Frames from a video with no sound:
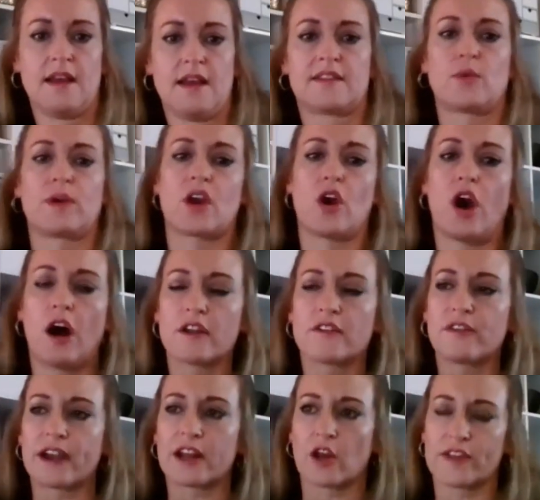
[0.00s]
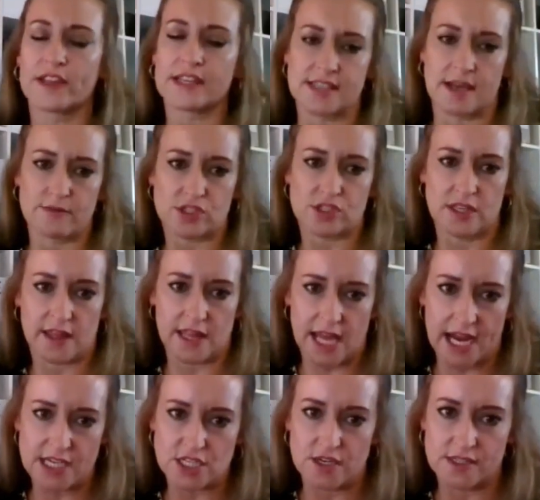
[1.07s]
So we're kind of running on the assumption that the
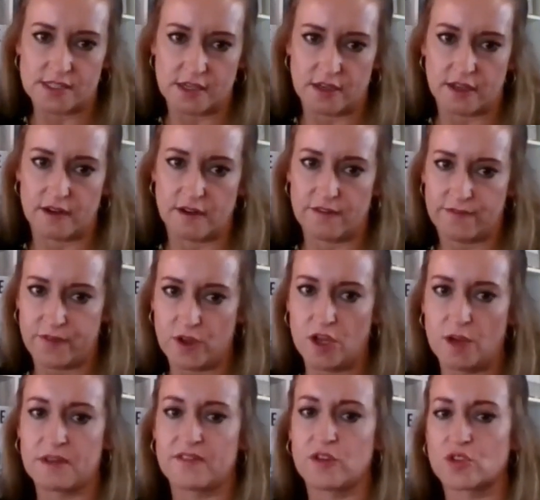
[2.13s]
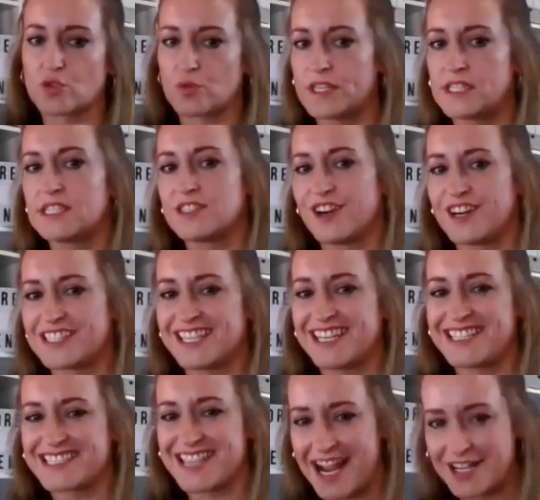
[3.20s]
ATO is going to confirm that if your
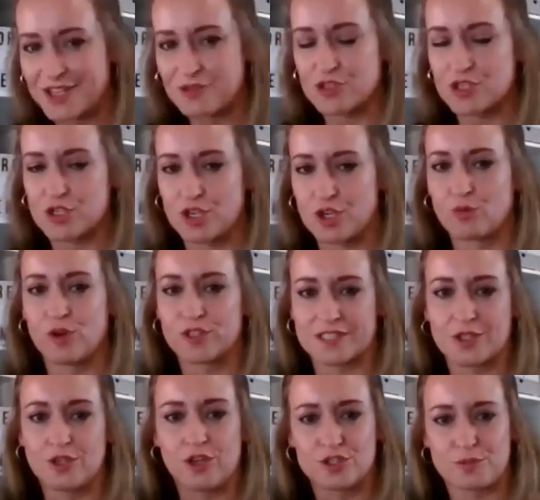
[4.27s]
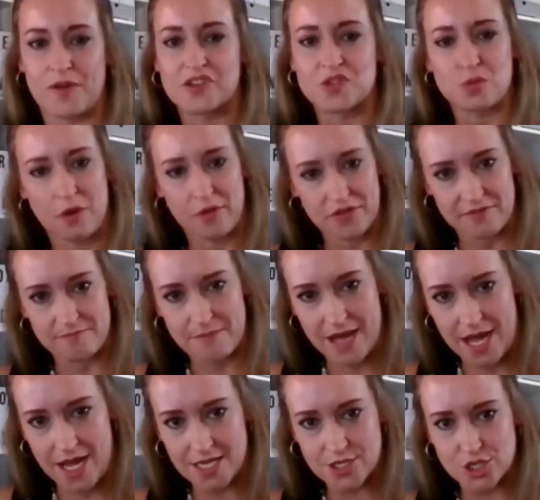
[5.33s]
2019 tax return wasn't lodged by the 12th of
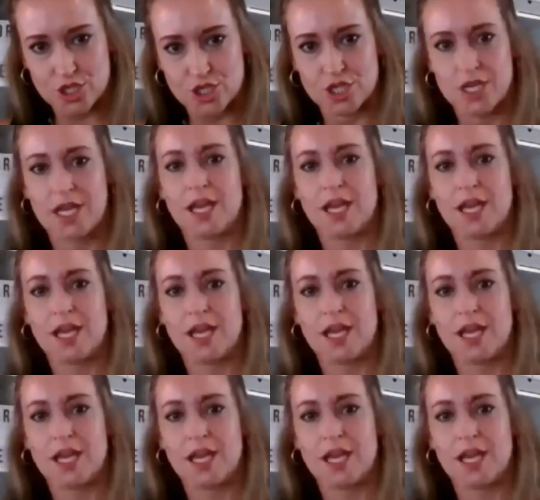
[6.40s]
March,